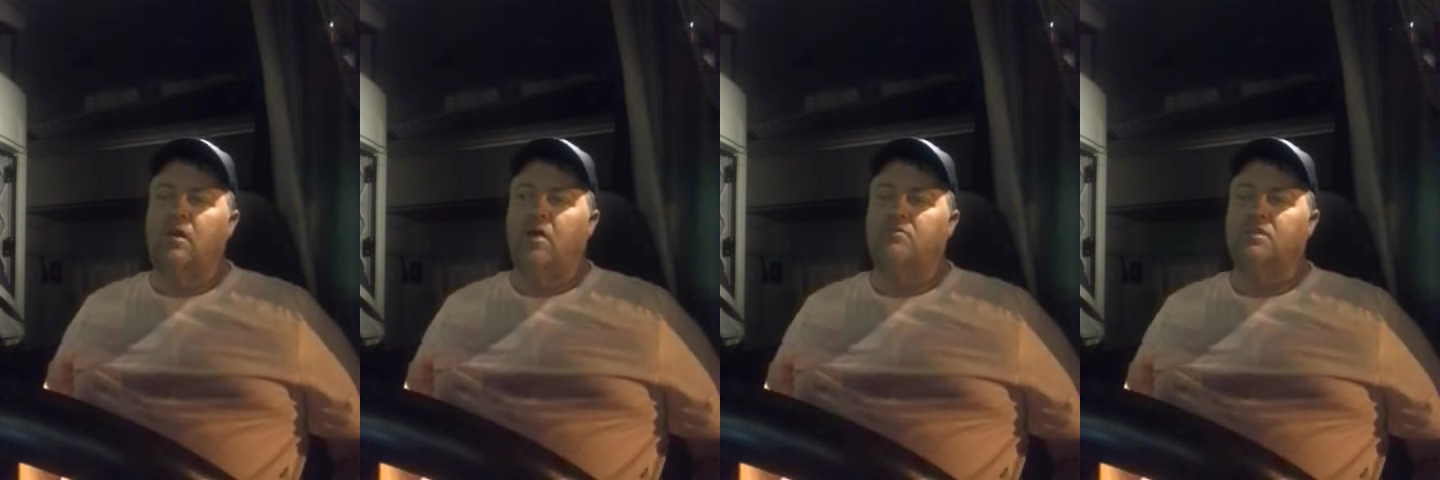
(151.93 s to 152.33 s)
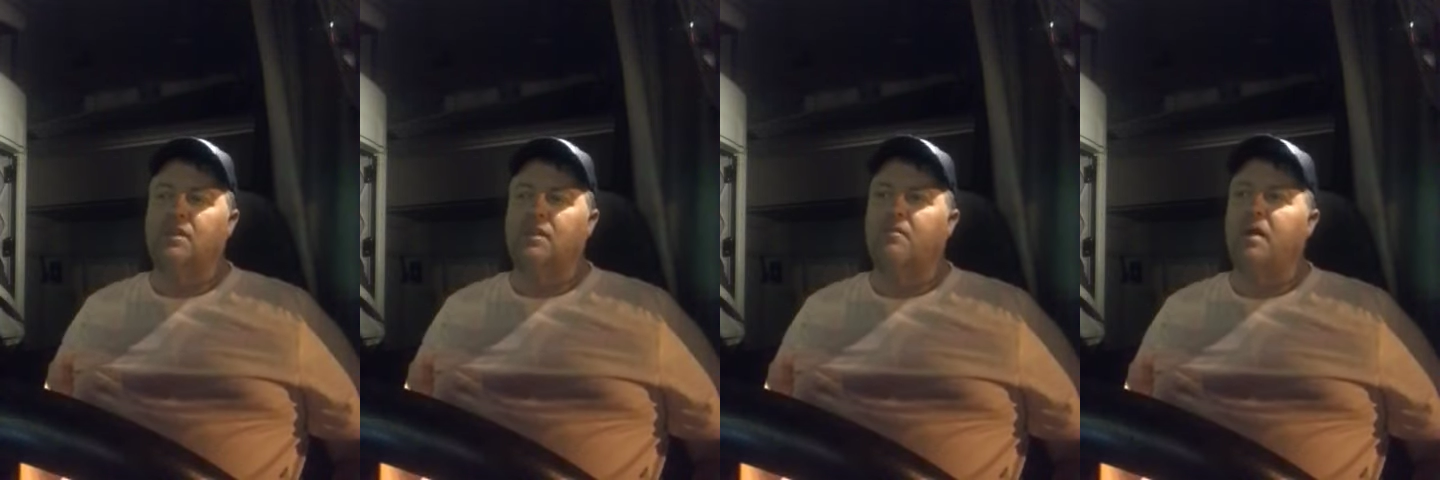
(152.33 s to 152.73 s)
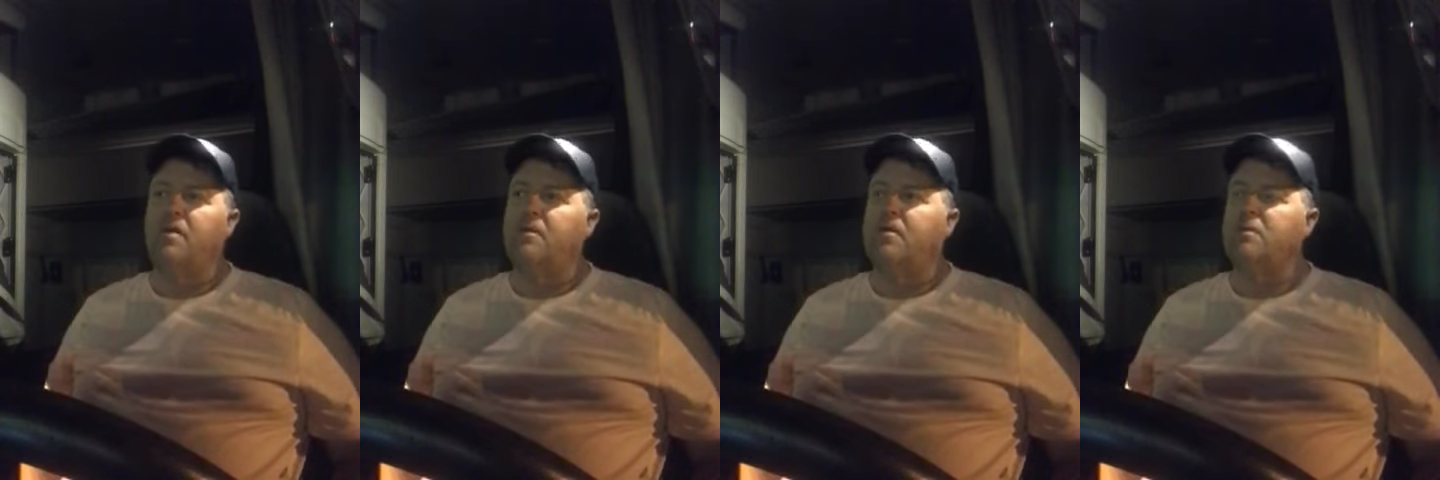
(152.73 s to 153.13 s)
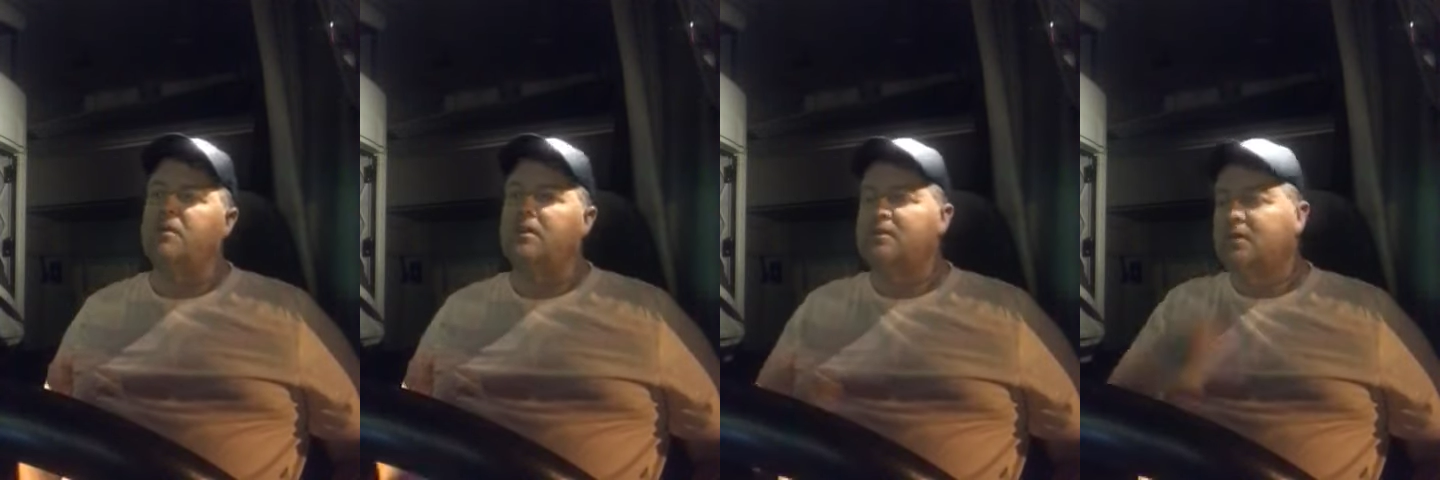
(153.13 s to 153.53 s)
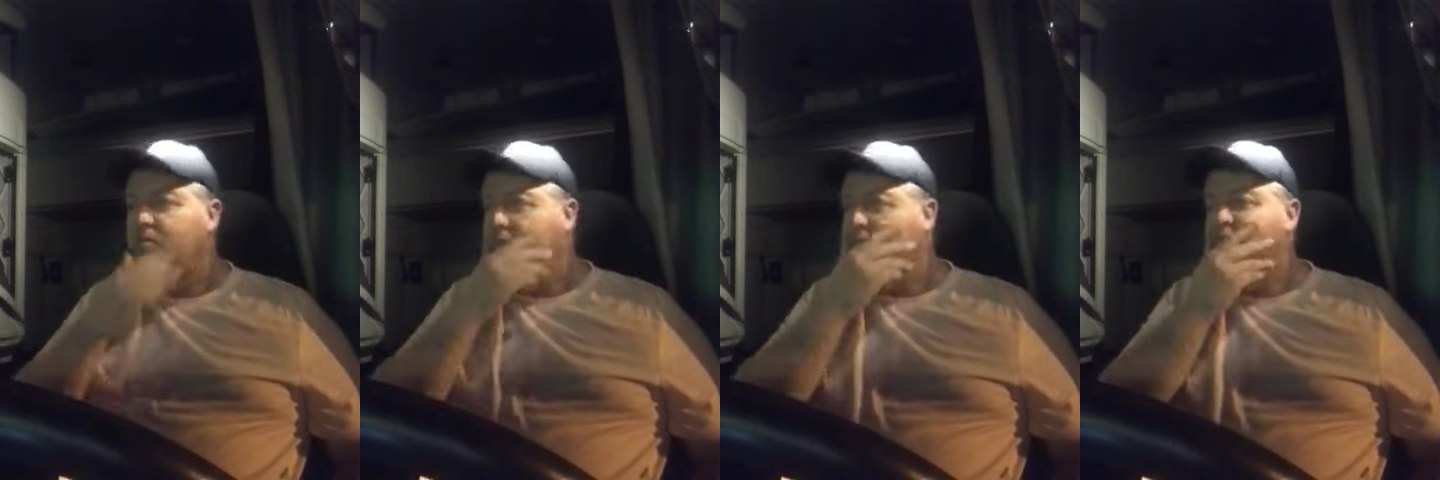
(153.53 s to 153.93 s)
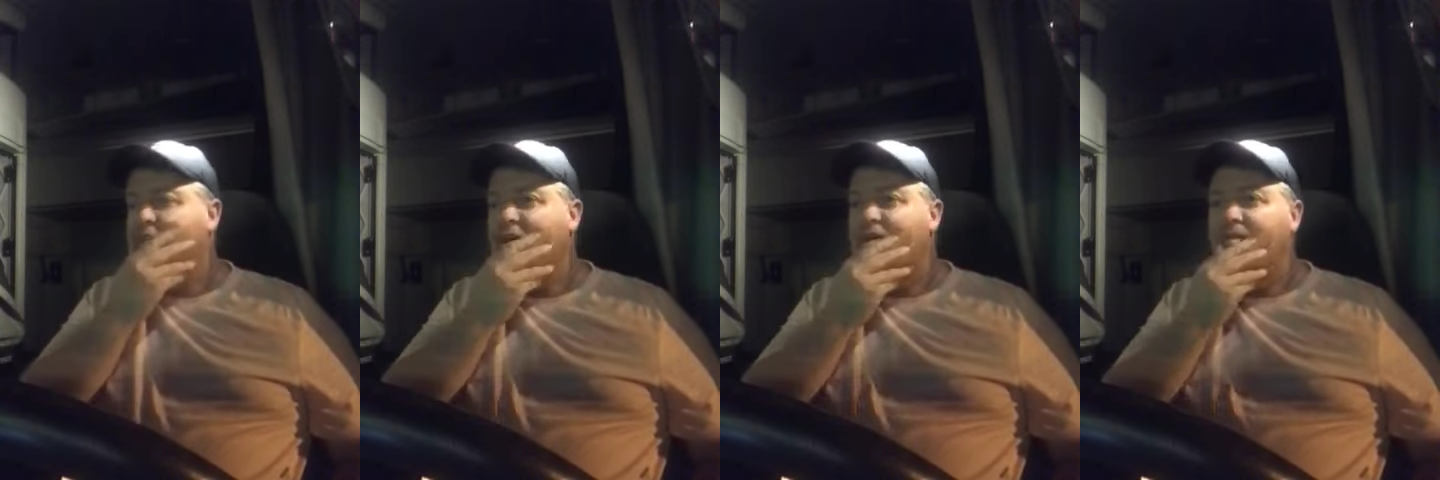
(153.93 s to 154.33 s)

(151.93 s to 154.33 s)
I was thinking about maybe, they said maybe,